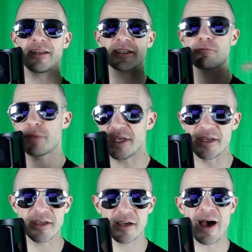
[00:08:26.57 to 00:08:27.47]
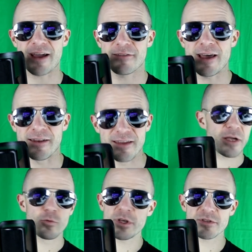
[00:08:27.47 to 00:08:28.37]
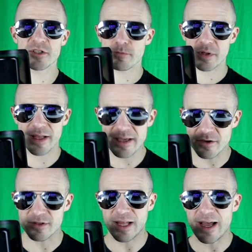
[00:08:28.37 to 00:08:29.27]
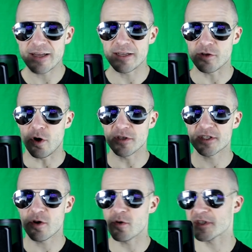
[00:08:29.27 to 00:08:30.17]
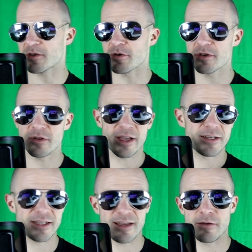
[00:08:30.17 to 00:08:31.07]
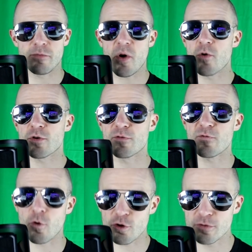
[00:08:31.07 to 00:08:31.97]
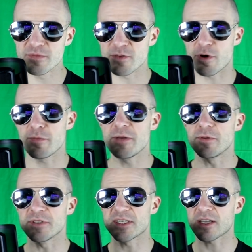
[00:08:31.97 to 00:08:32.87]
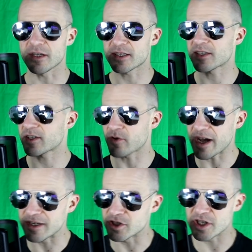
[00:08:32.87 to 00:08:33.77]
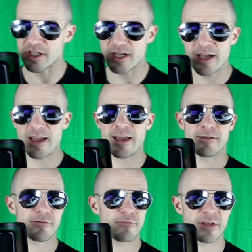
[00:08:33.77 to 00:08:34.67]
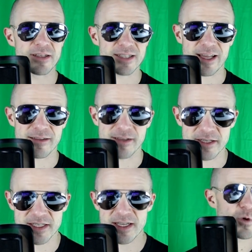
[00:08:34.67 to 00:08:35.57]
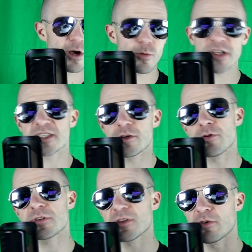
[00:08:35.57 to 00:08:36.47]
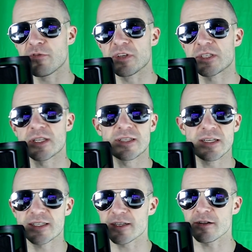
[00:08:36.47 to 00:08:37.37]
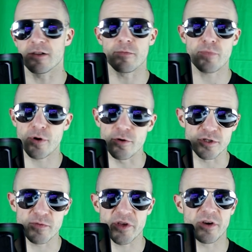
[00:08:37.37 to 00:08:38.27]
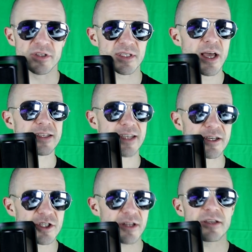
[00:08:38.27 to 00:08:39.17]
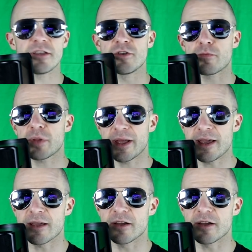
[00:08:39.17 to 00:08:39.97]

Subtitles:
its peak back then. And we used to play online and also circulate in poker forums where people discussed strategy and things like this. We always took sort of a statistical approach, because essentially you're playing